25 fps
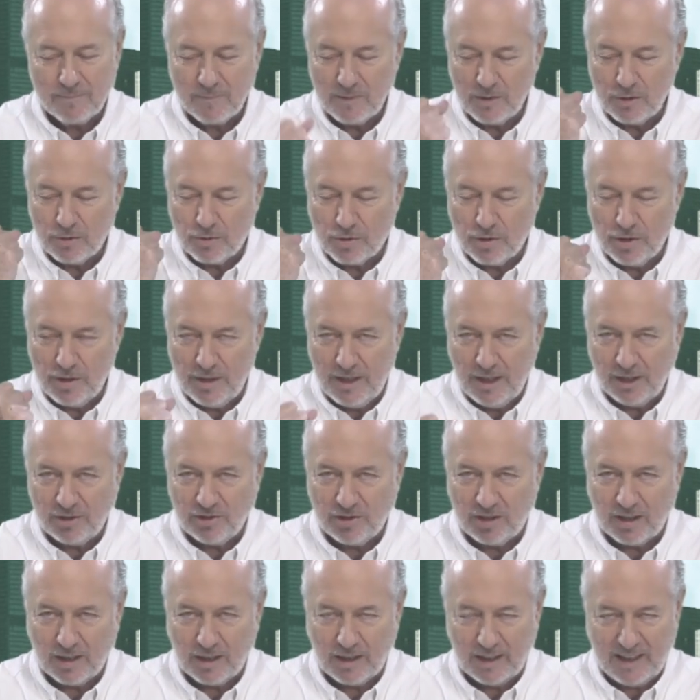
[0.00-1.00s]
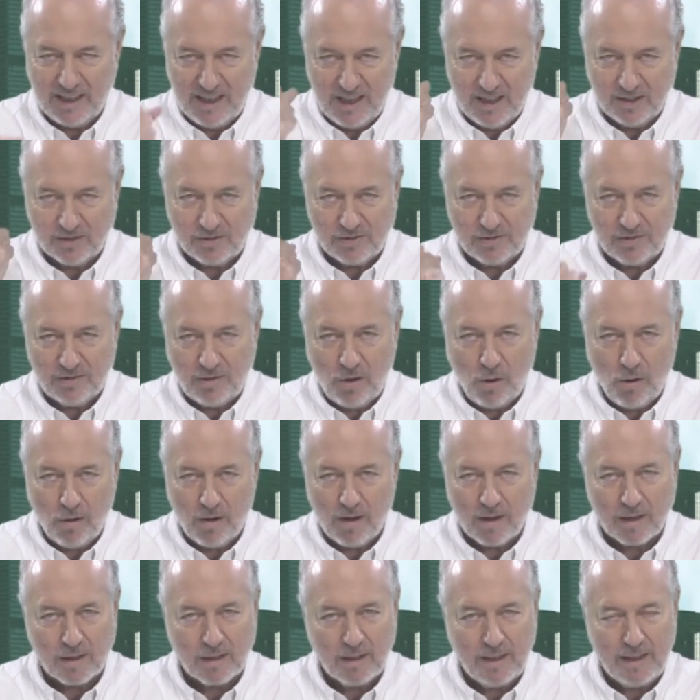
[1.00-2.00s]
Traditionally,
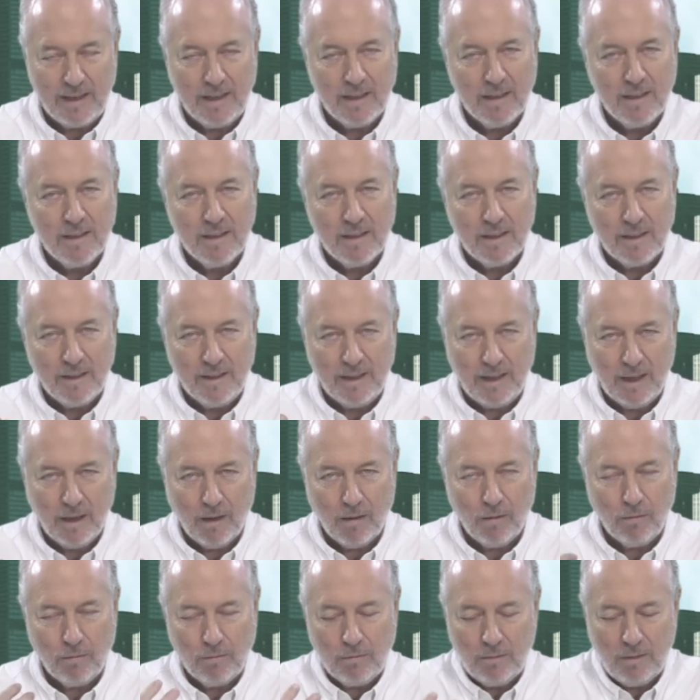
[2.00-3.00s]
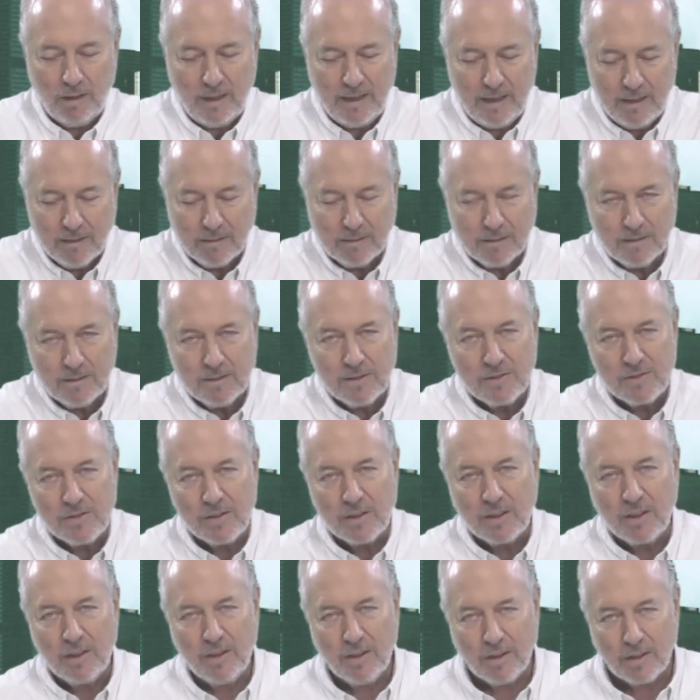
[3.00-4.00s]
historically, the only
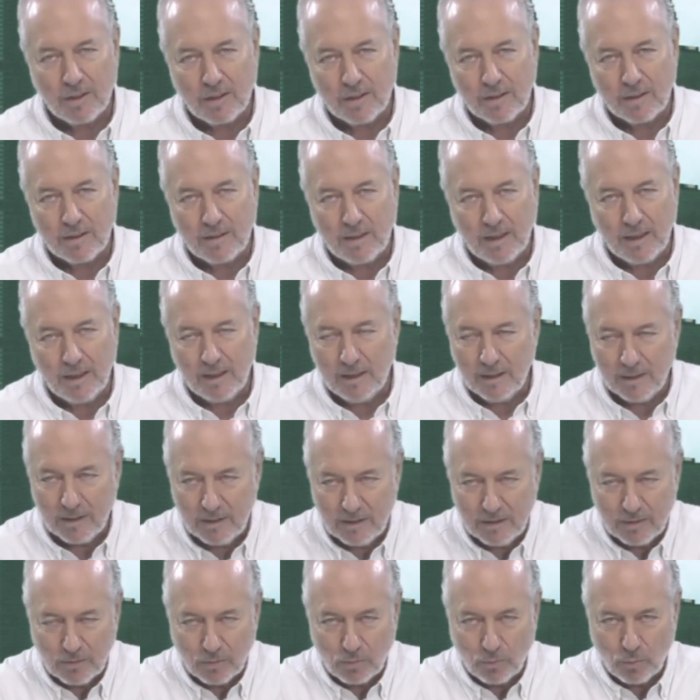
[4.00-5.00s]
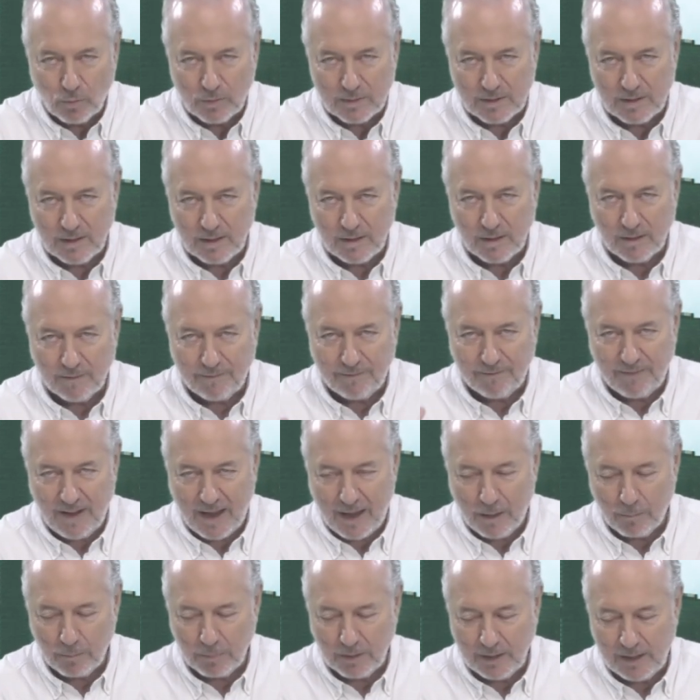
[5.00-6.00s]
security was in the
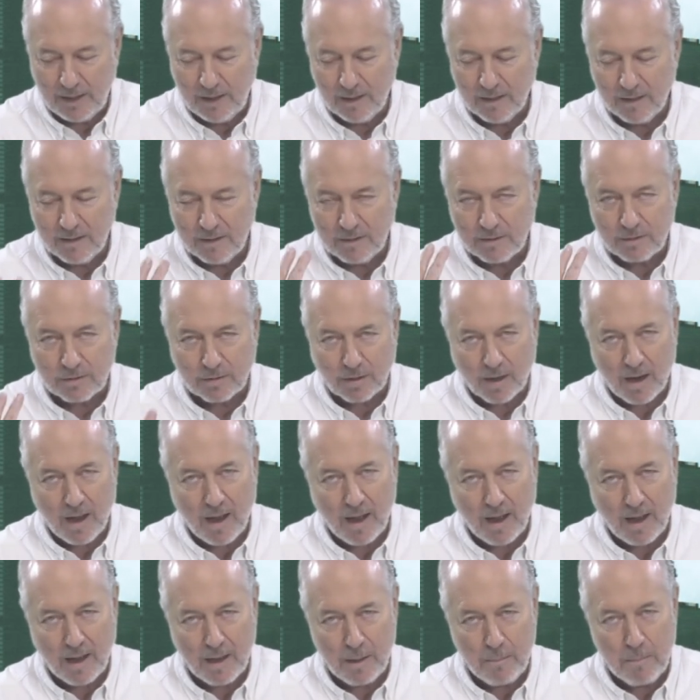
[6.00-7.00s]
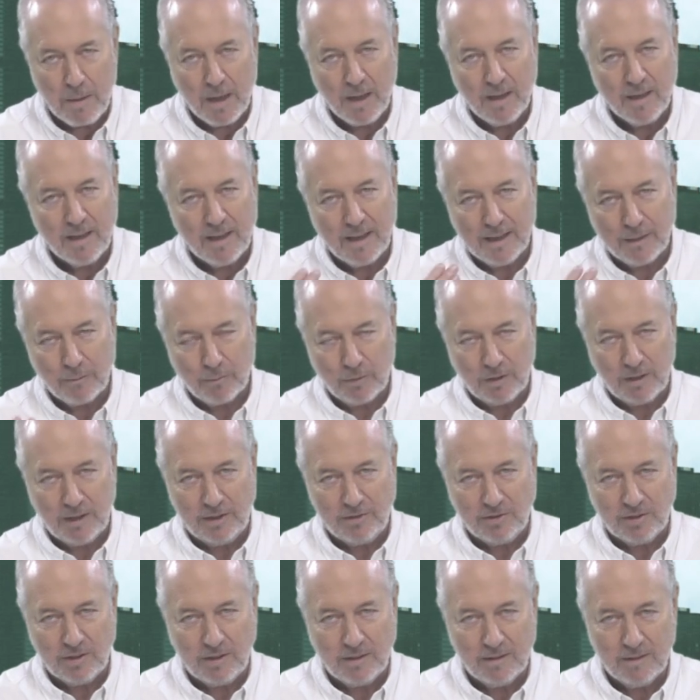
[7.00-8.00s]
family, tribe, and
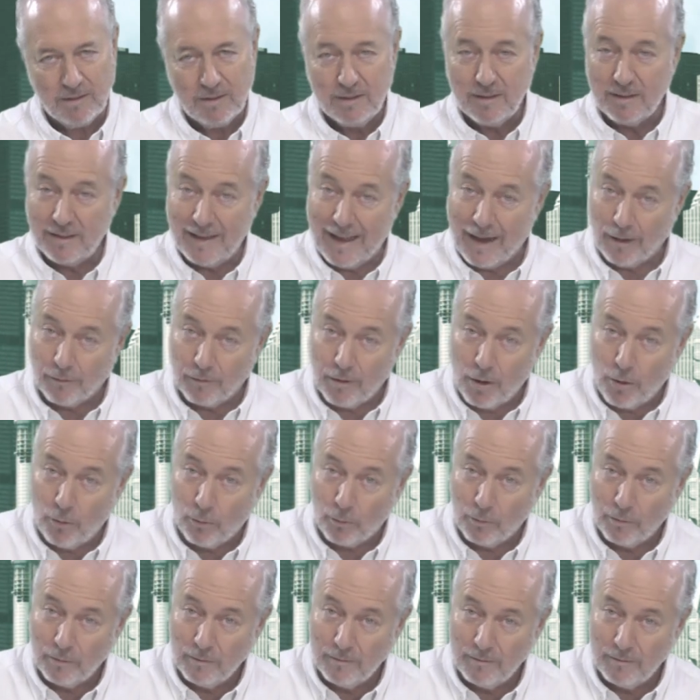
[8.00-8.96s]
religion. Now, no.